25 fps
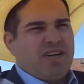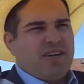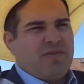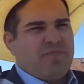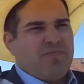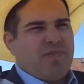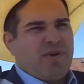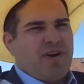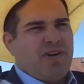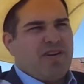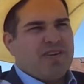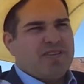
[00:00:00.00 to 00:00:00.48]

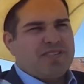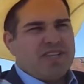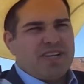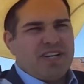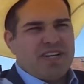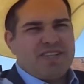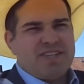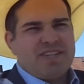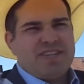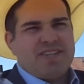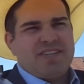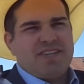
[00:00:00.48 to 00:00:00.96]

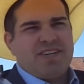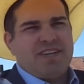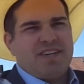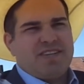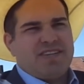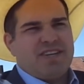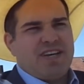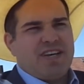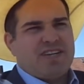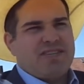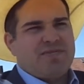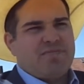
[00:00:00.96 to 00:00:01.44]
politics,
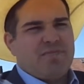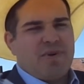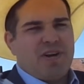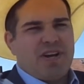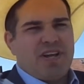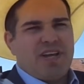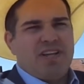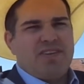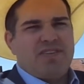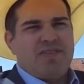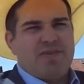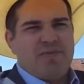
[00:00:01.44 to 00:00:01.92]
it takes
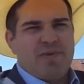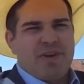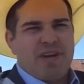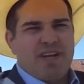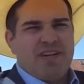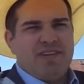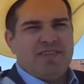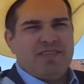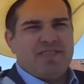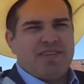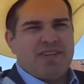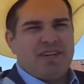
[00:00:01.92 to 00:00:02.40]
money to
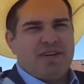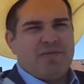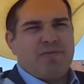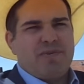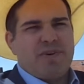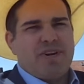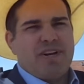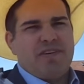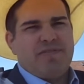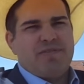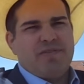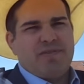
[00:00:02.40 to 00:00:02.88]
win, and we're
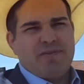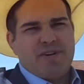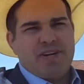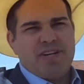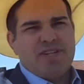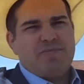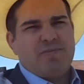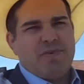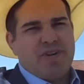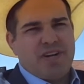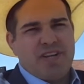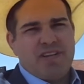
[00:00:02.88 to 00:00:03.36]
going to have to
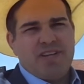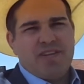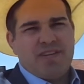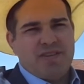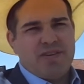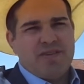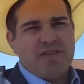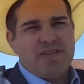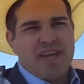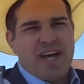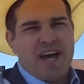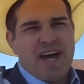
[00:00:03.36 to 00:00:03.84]
raise money to
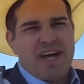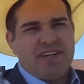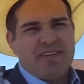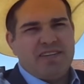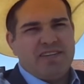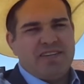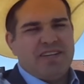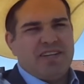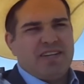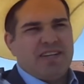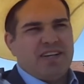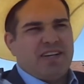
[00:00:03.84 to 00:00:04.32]
do that.
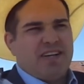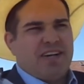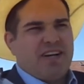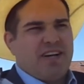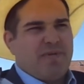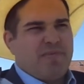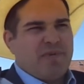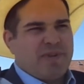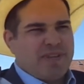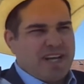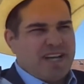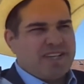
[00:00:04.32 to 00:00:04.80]

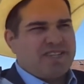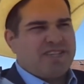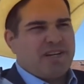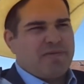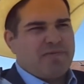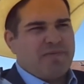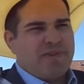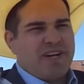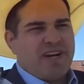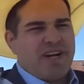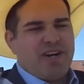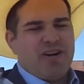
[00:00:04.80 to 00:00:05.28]
But that's
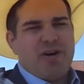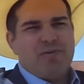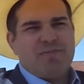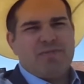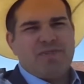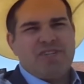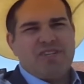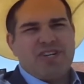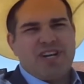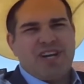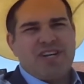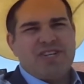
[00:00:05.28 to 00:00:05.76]
something I hope
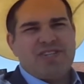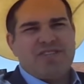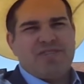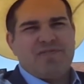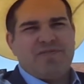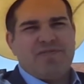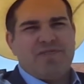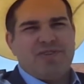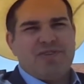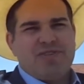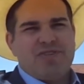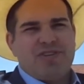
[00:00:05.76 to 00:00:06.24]
to change in
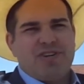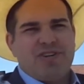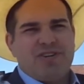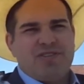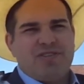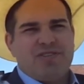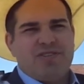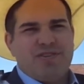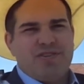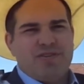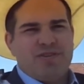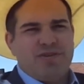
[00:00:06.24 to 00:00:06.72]
the future,
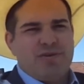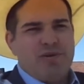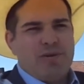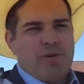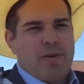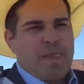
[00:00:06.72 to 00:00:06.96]
to